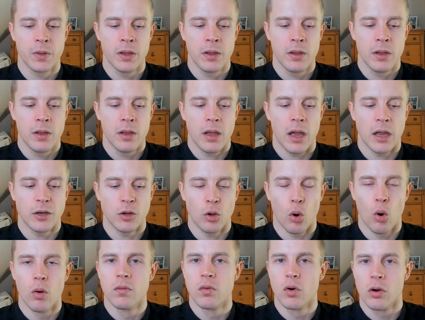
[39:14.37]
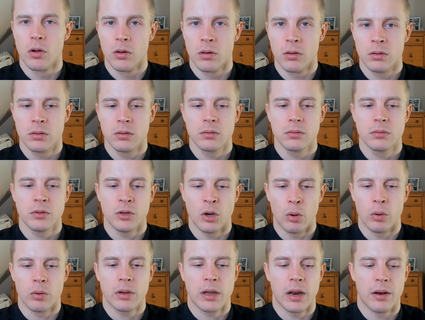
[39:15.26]
And the overall, you
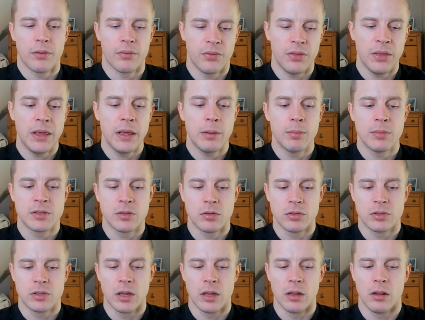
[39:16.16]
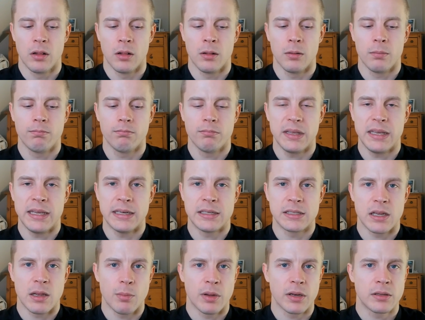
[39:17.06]
know, kind of theme is to still eat
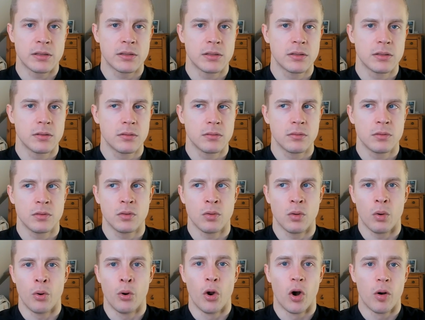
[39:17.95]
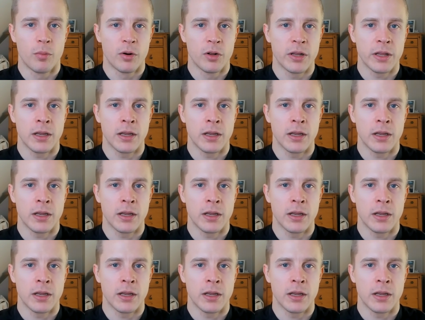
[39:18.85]
somewhat you know, normally